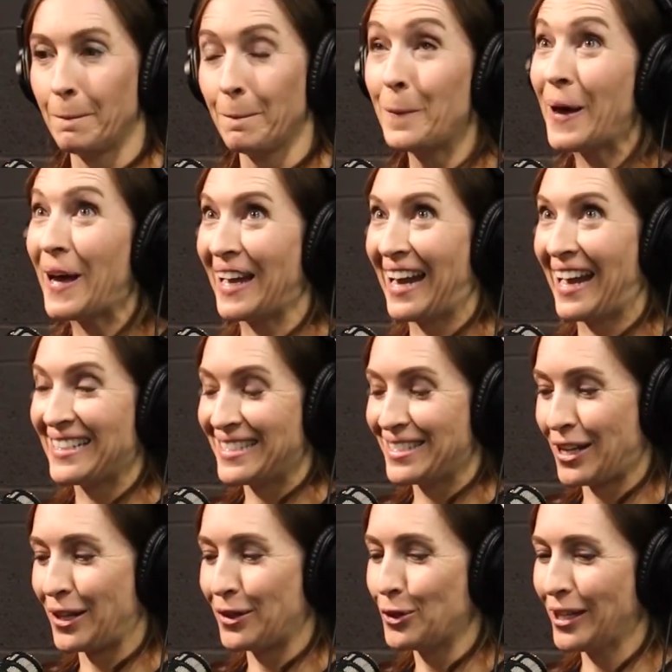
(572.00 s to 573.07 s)
But
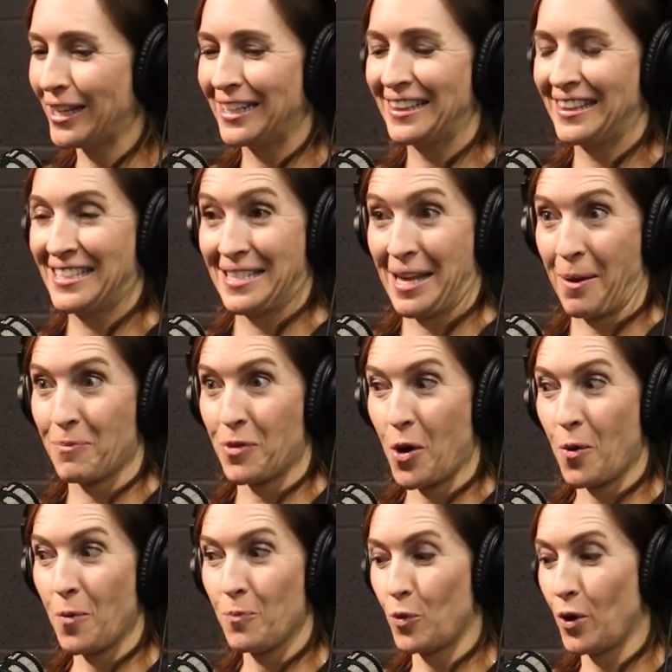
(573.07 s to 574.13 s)
I look at it the same,
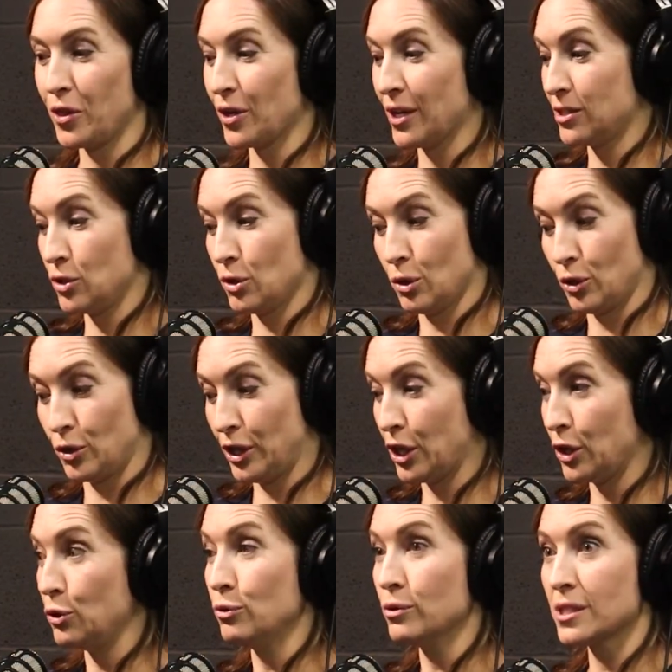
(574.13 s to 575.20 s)
though. Whether it's you're learning a
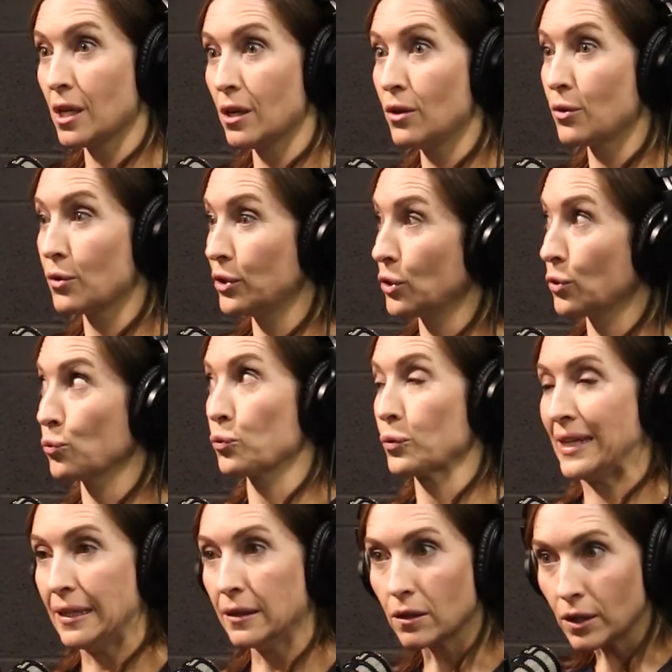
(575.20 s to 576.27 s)
new skill or you're
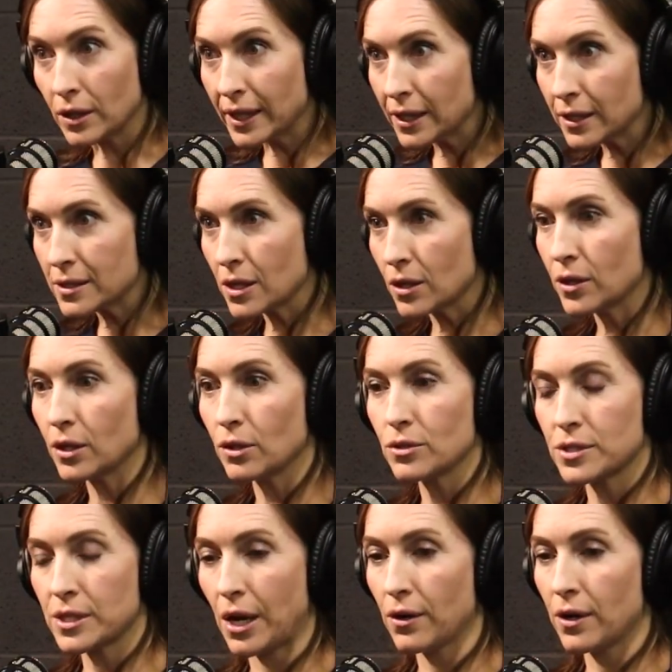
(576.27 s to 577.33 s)
relearning a skill that you're
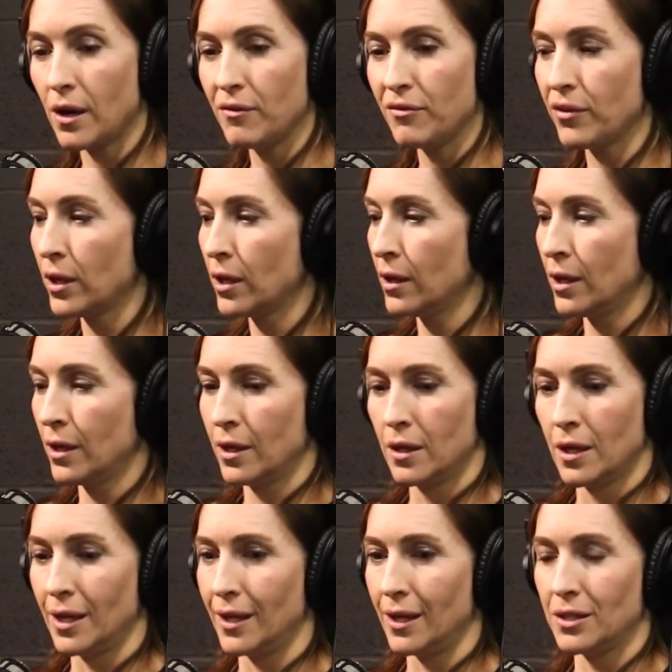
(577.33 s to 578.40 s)
scared of,
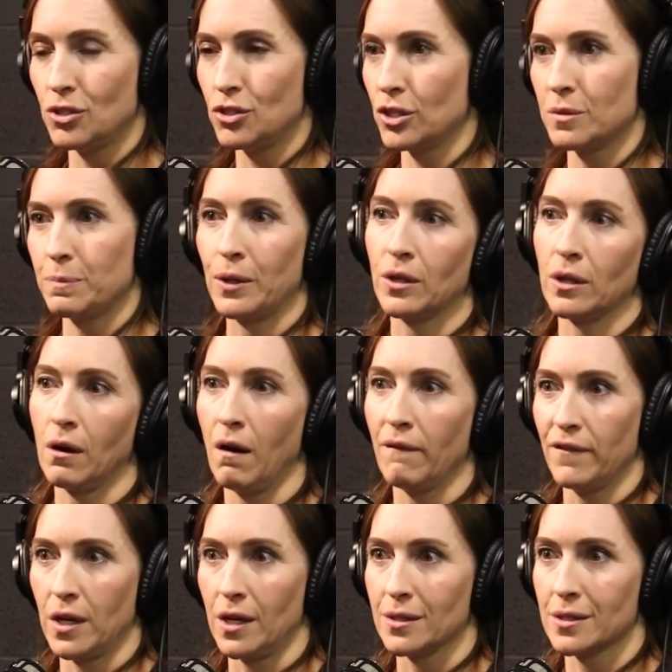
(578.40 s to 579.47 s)
it's just building
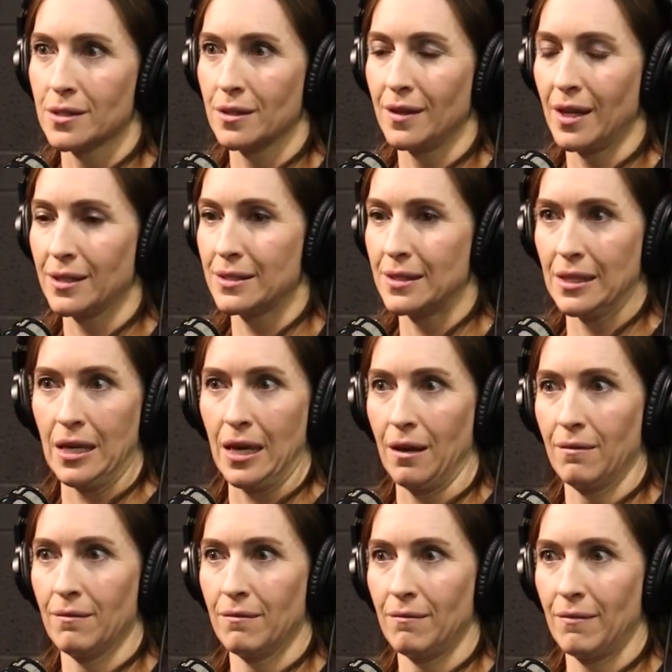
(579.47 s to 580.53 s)
confidence. That's the key.
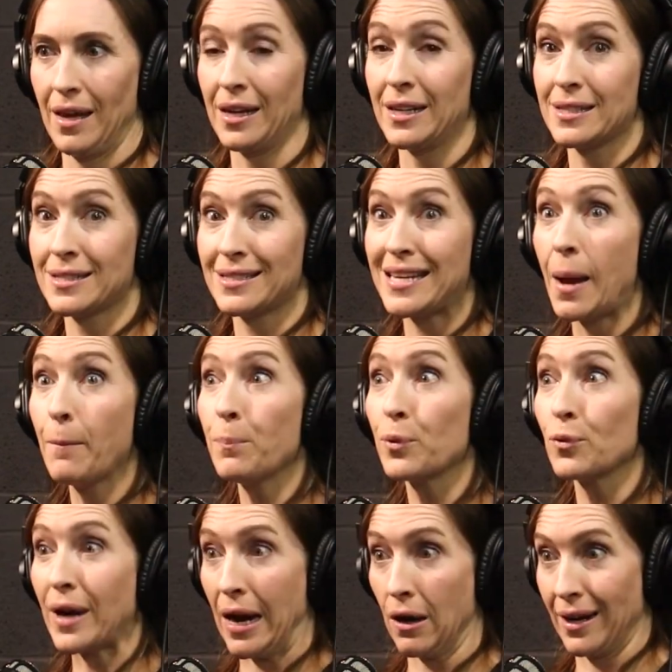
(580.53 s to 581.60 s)
And it's
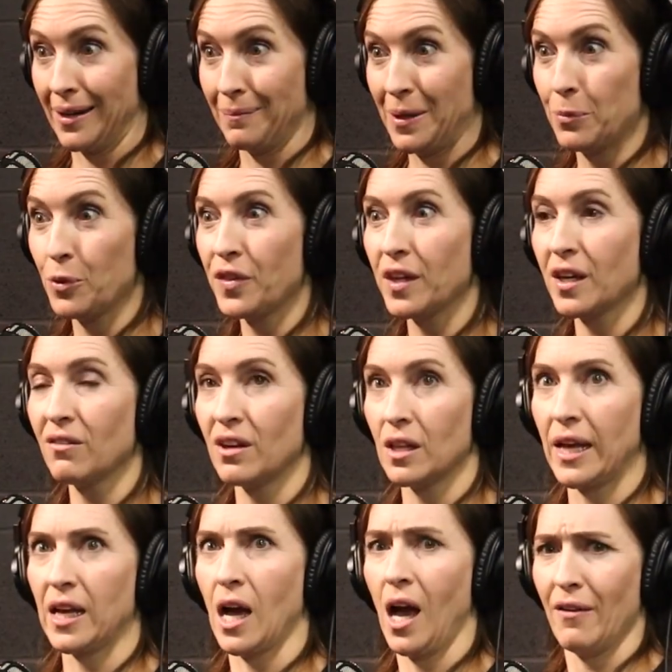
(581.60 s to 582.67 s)
temporary. People think of it
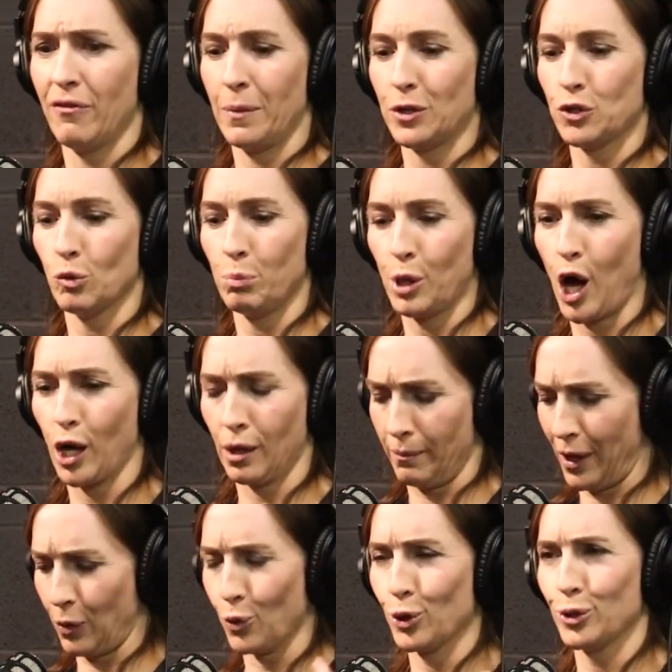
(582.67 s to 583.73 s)
like, I have a mental block.
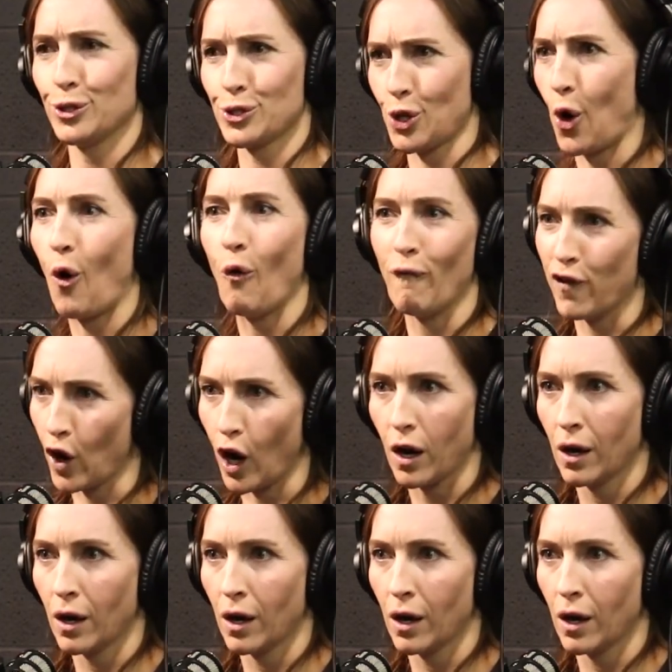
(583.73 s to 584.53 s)
My world is over.